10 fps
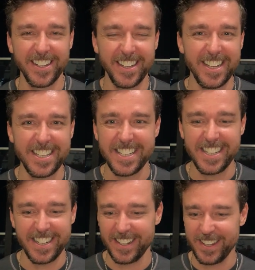Is
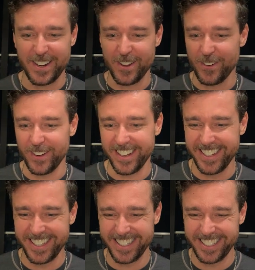it,
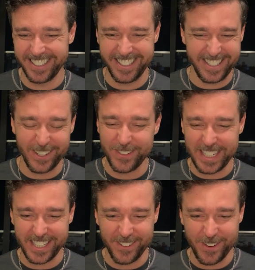tell me
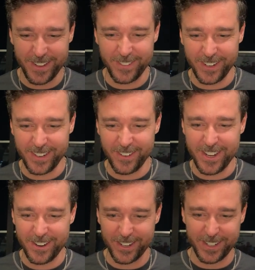what
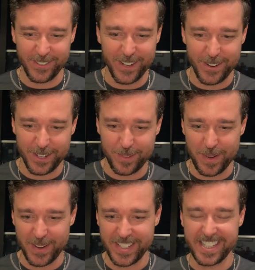you're
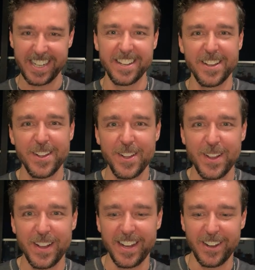experiencing
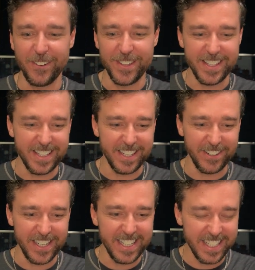with this
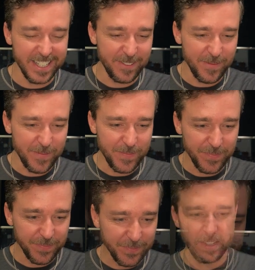series.
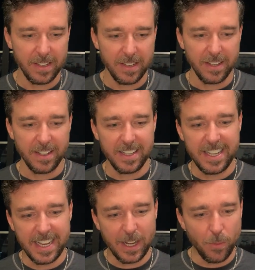
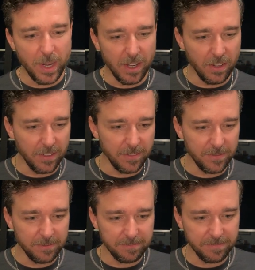Yeah, well,
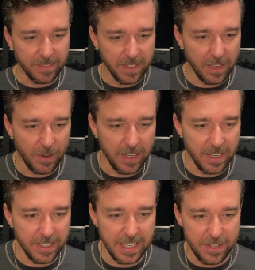
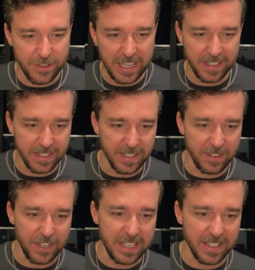I see Gene
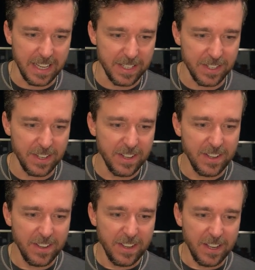says,
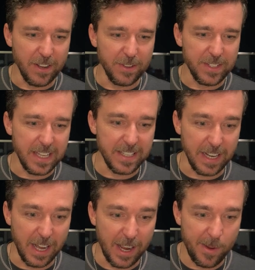says
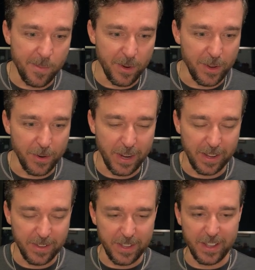that I'm
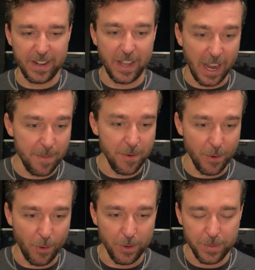your
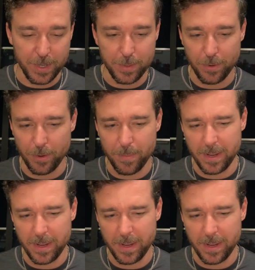horse whisperer, but